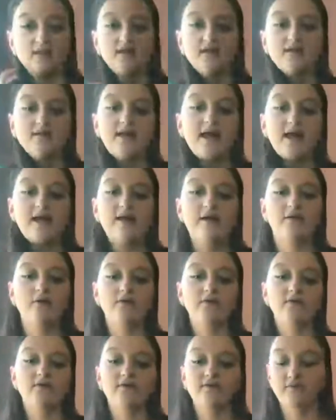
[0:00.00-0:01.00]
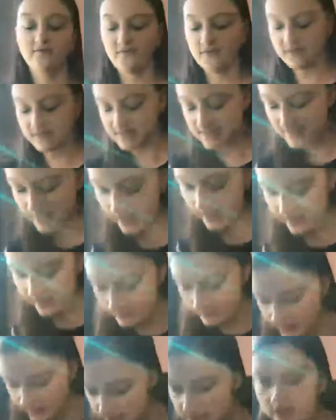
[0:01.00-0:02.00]
Now, this game
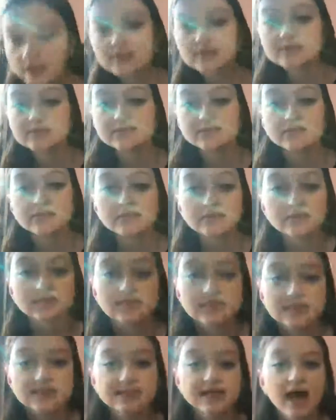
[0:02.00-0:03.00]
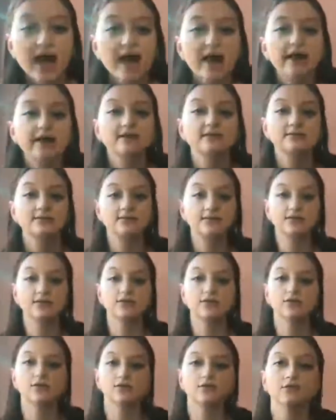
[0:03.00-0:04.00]
is designed
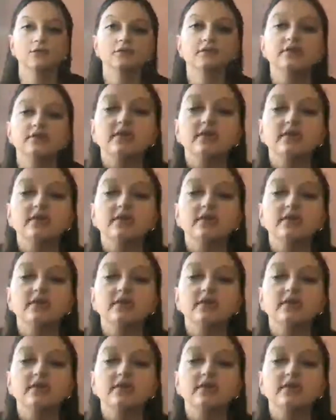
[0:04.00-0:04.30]
to